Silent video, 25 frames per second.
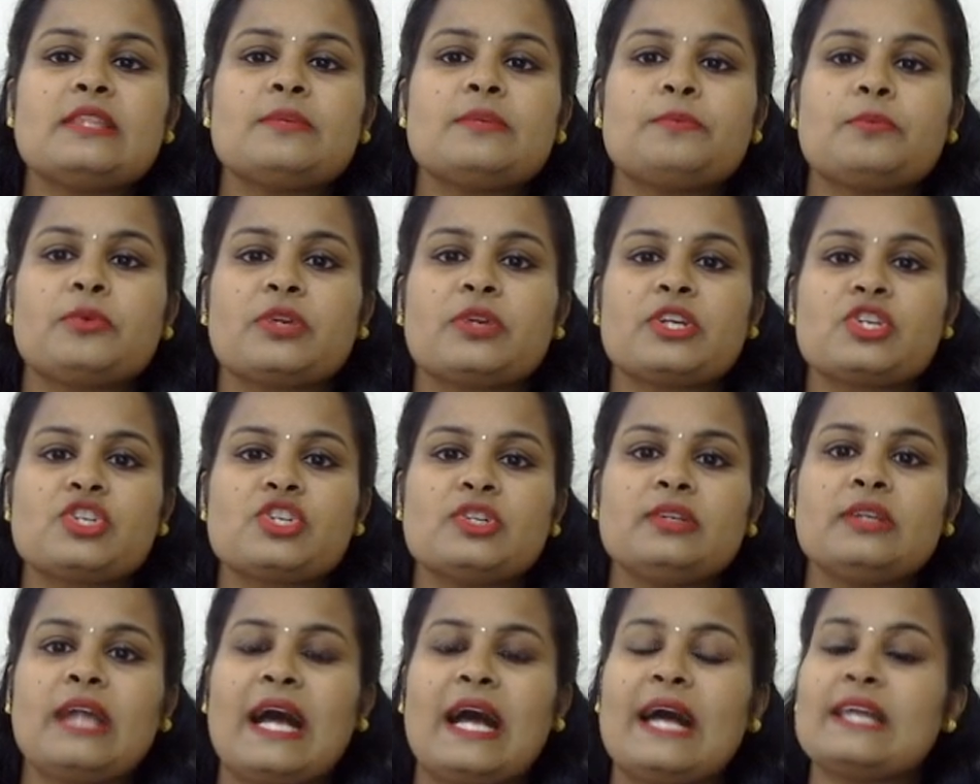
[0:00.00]
the
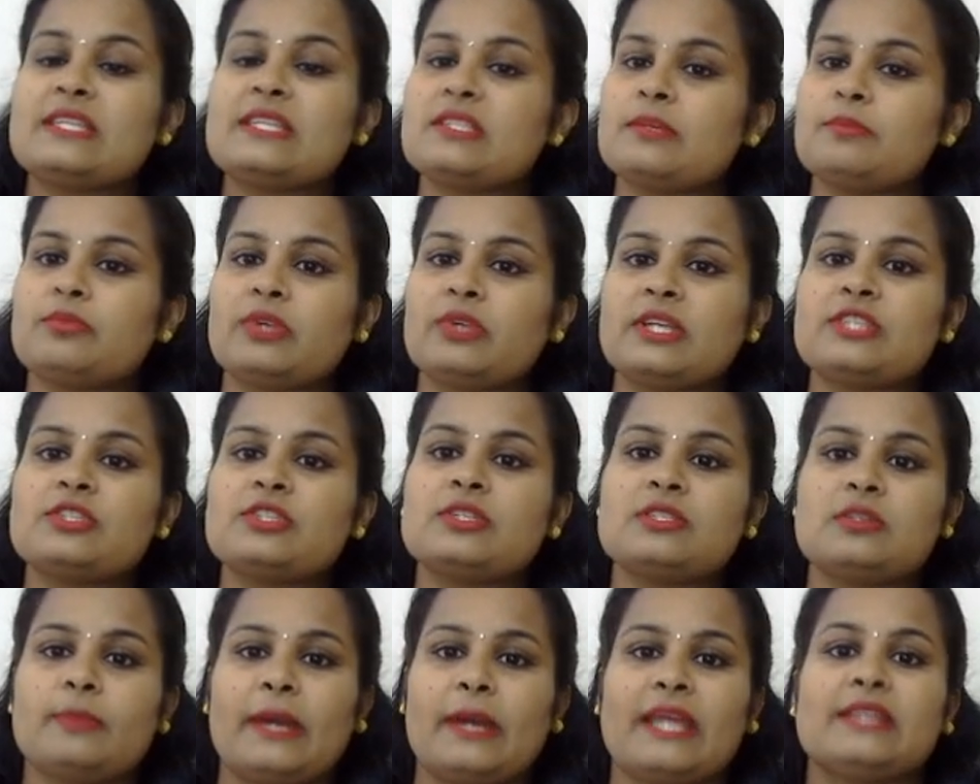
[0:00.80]
pressure and temperature
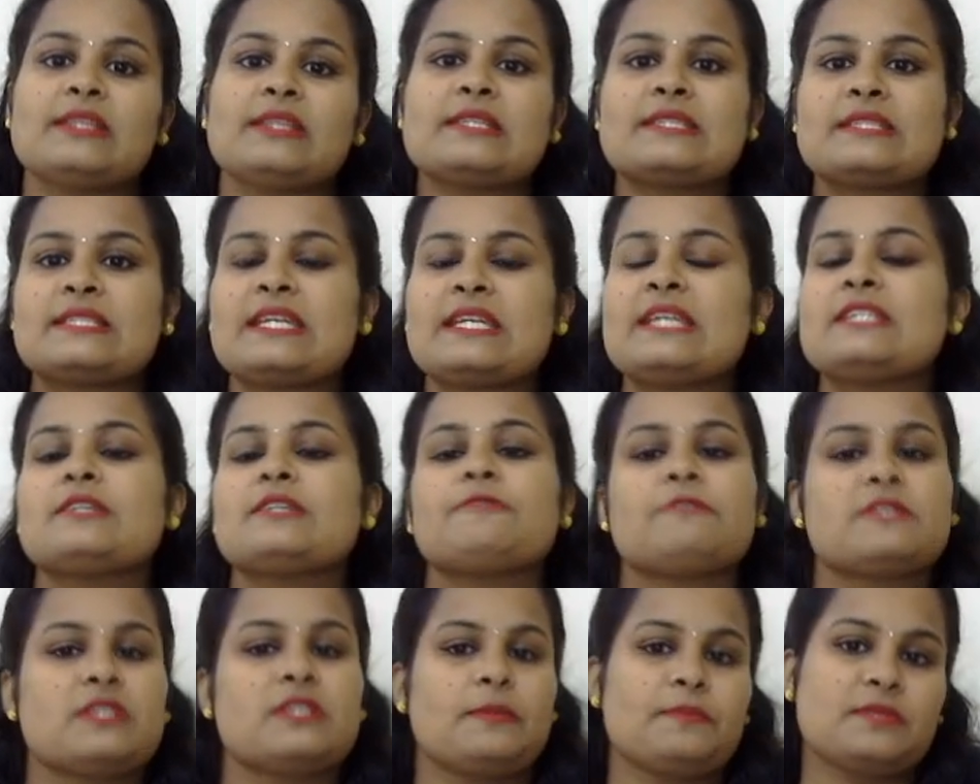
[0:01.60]
determine the state of
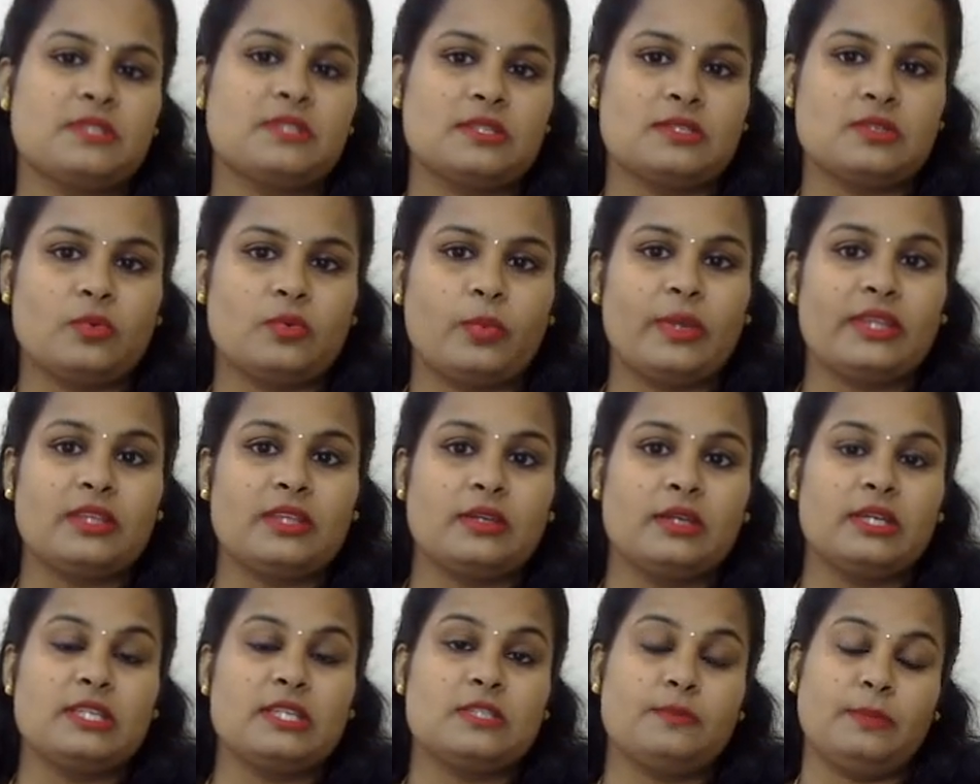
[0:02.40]
a substance, whether
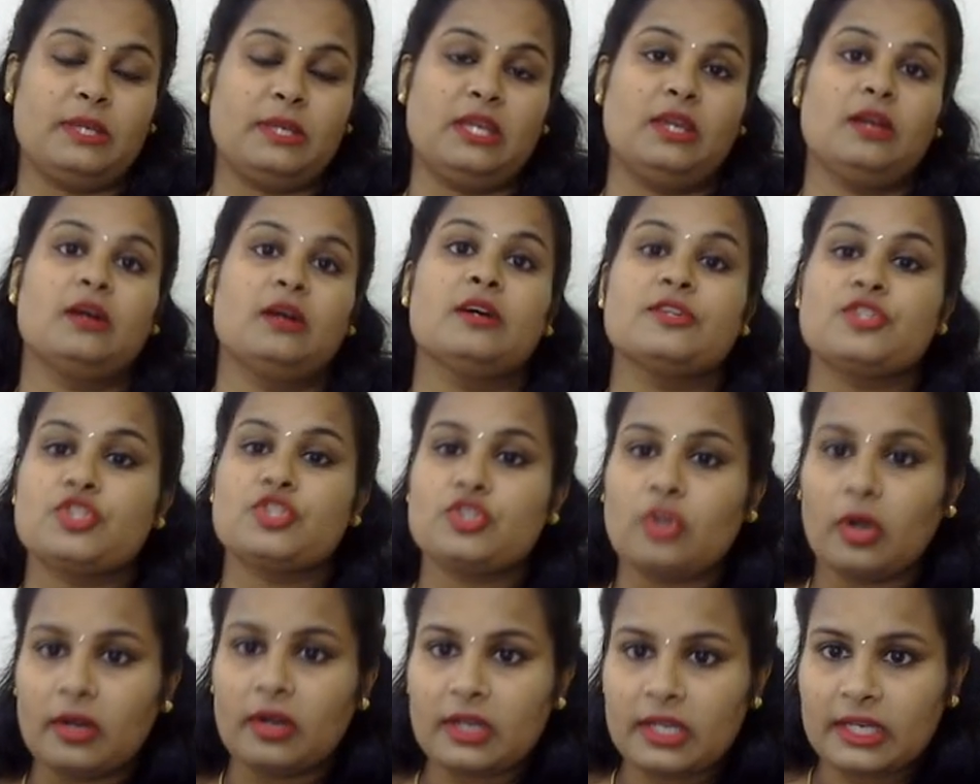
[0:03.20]
it being a
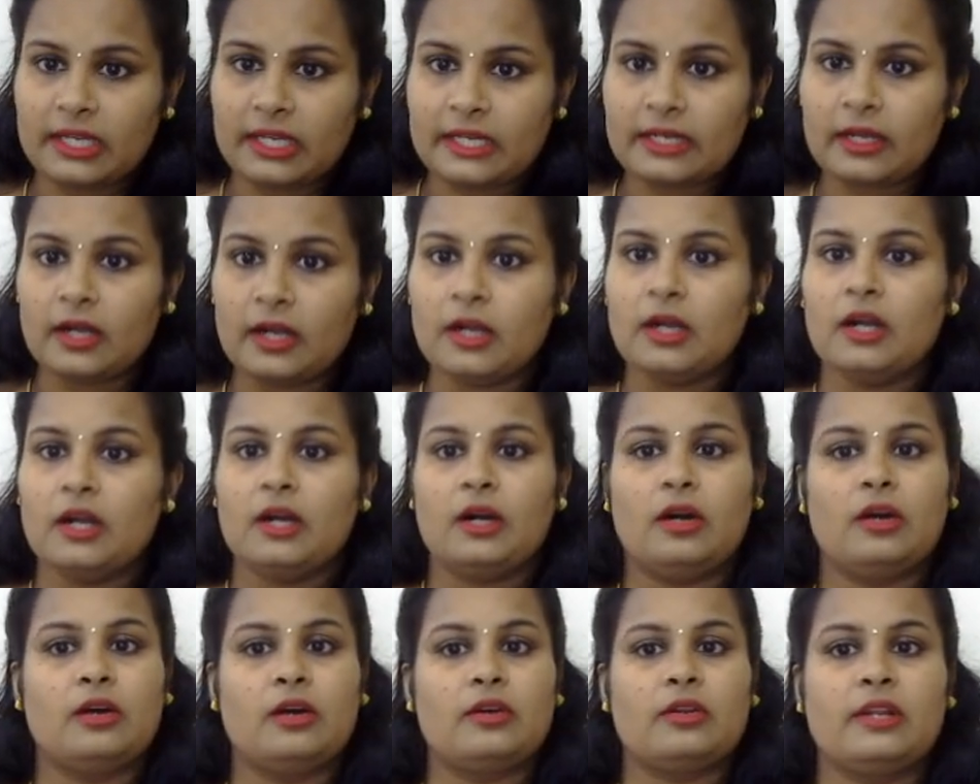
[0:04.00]
solid
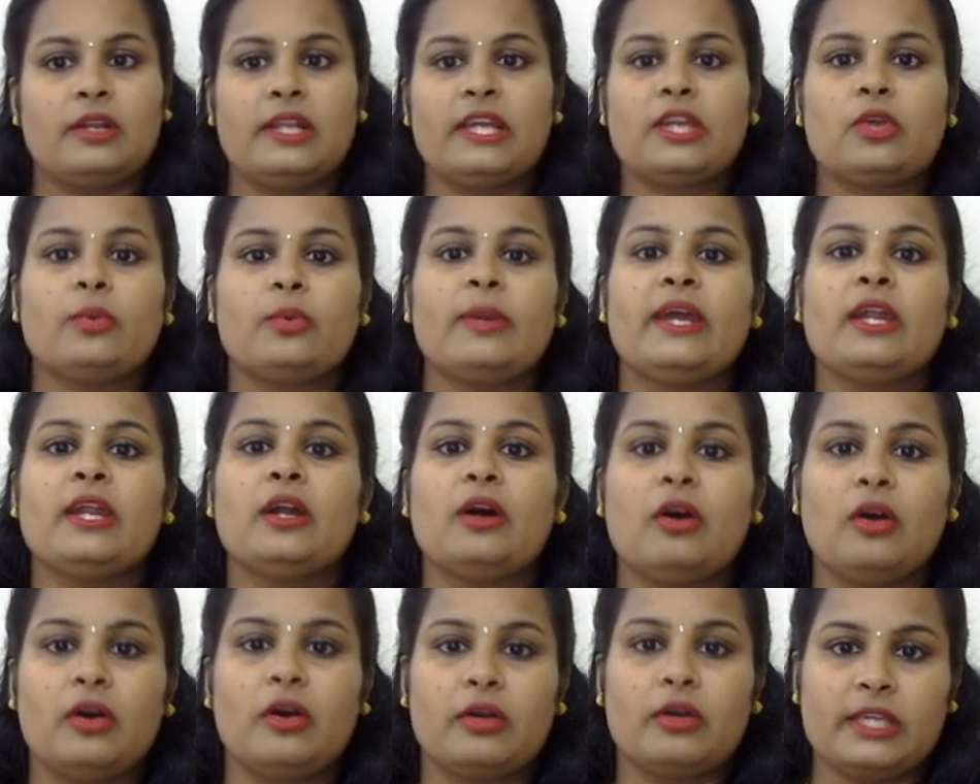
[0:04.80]
or a liquid
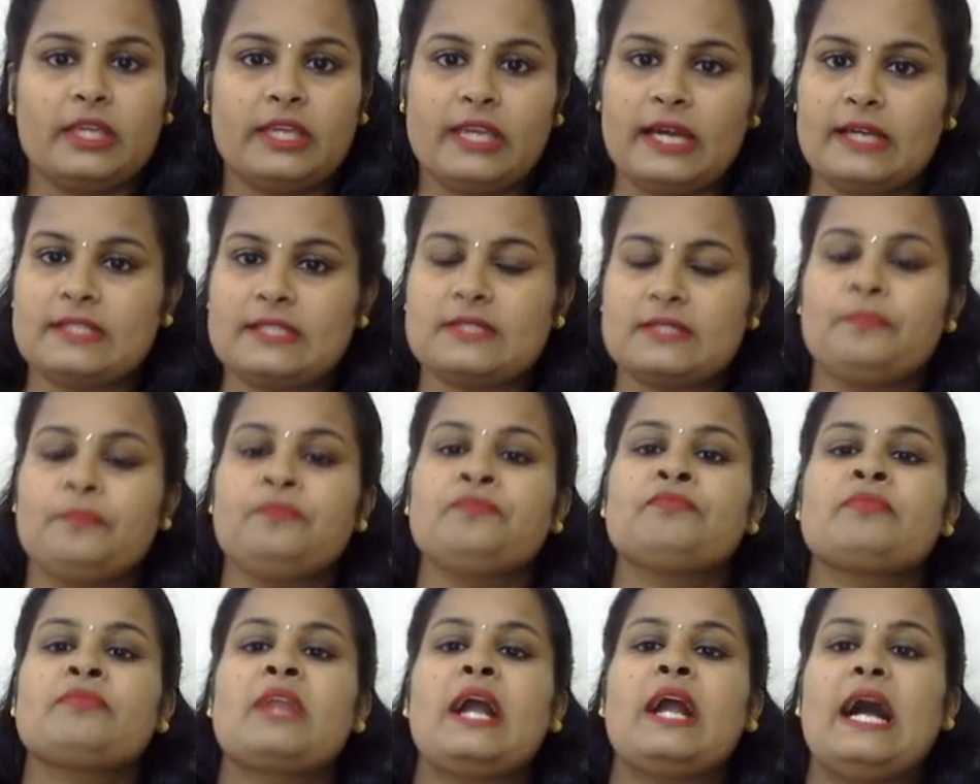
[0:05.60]
or a gas.
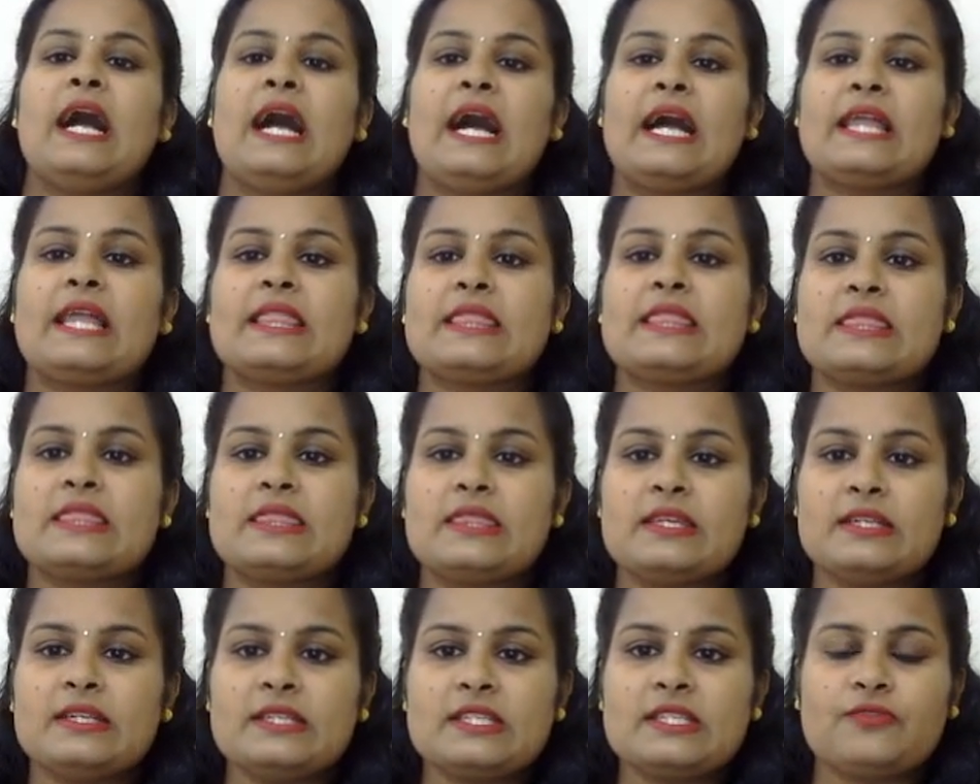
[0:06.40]
And
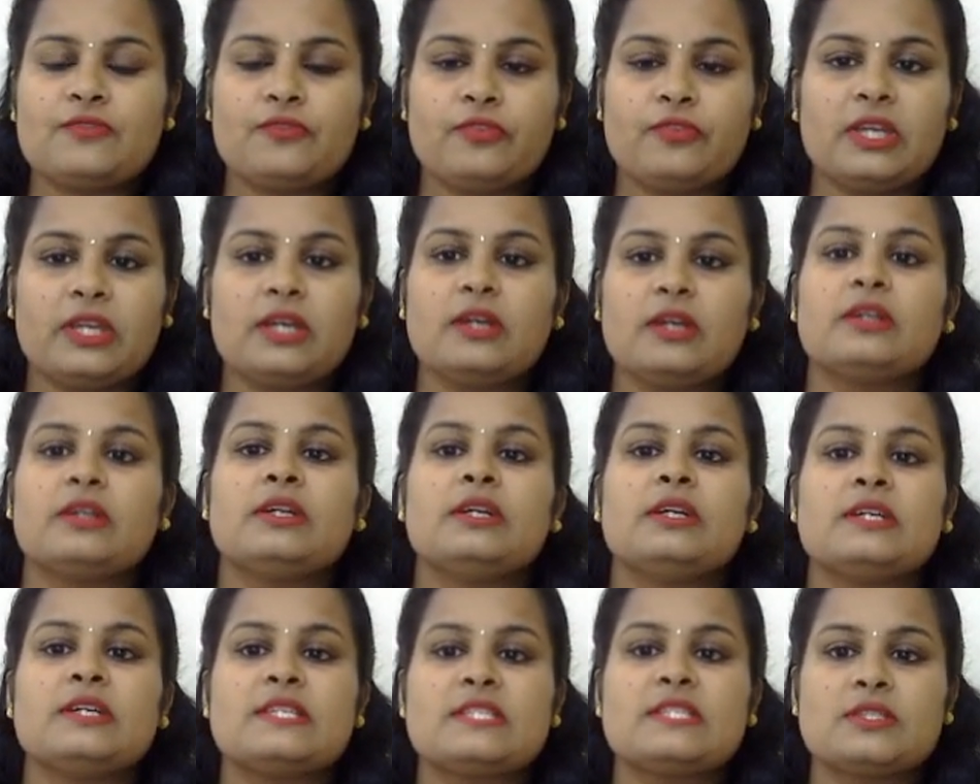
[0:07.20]
this figure
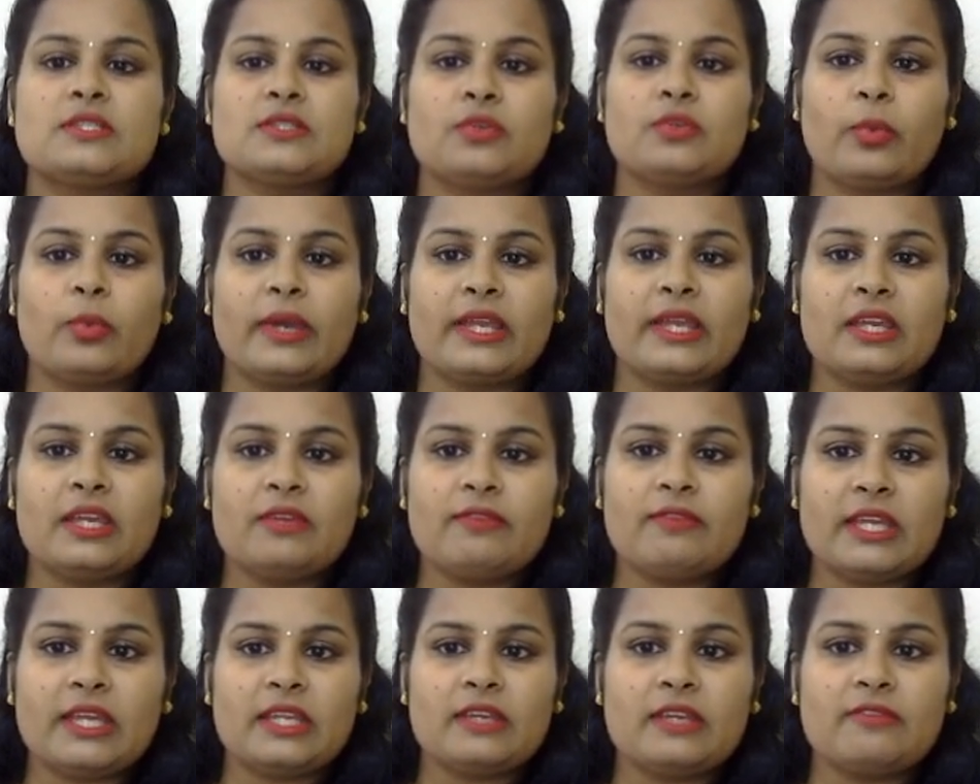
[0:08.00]
is very,
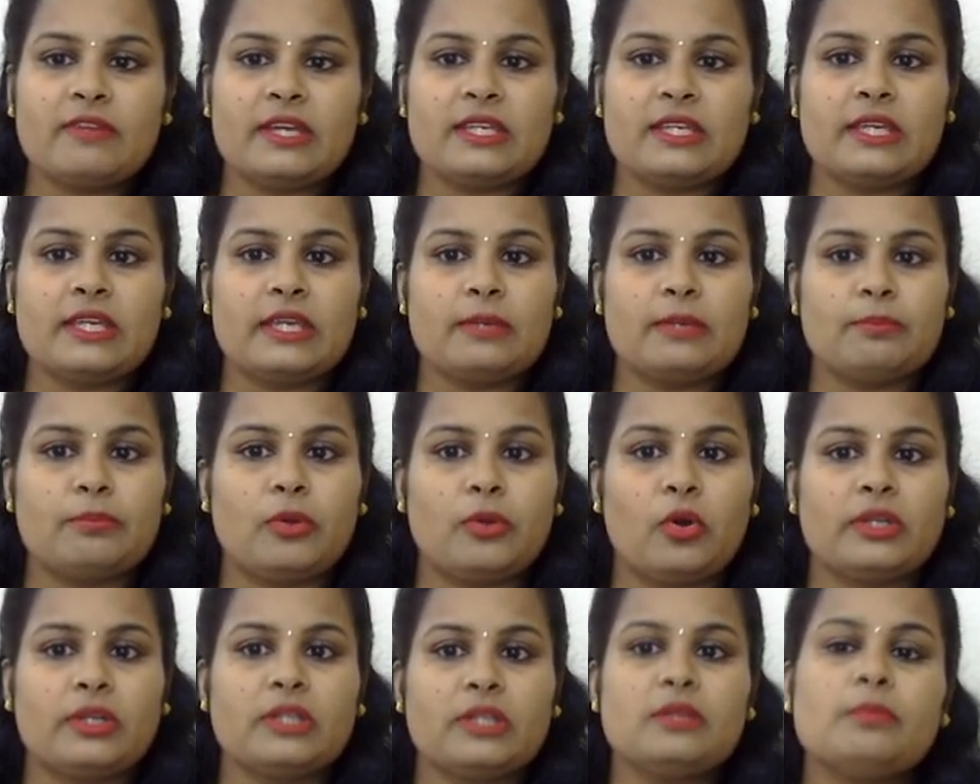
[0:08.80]
very, very
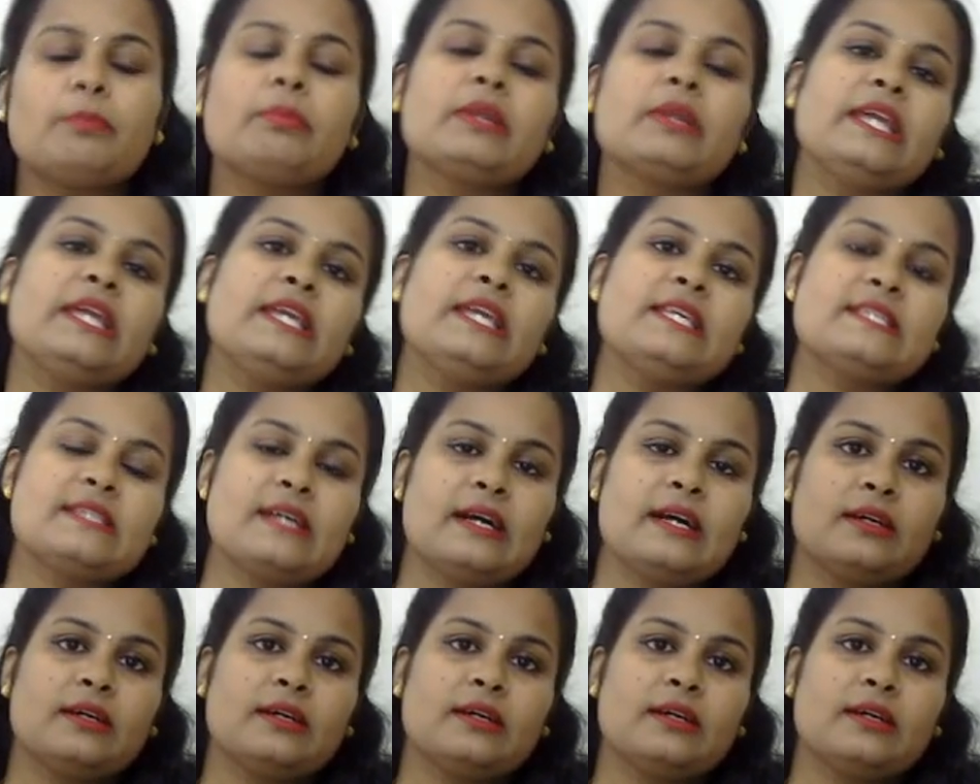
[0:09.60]
important. Please